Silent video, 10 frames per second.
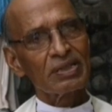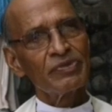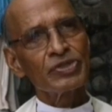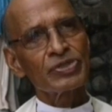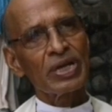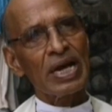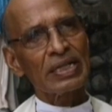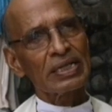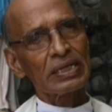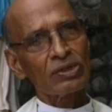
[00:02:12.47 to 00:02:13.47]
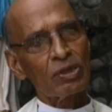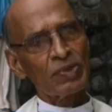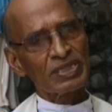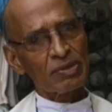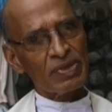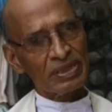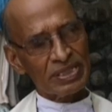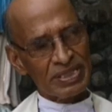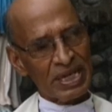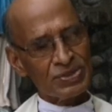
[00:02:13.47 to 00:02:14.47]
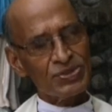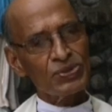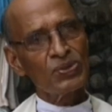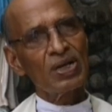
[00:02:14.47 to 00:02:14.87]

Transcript: We used to gather around the Blessed Mother statue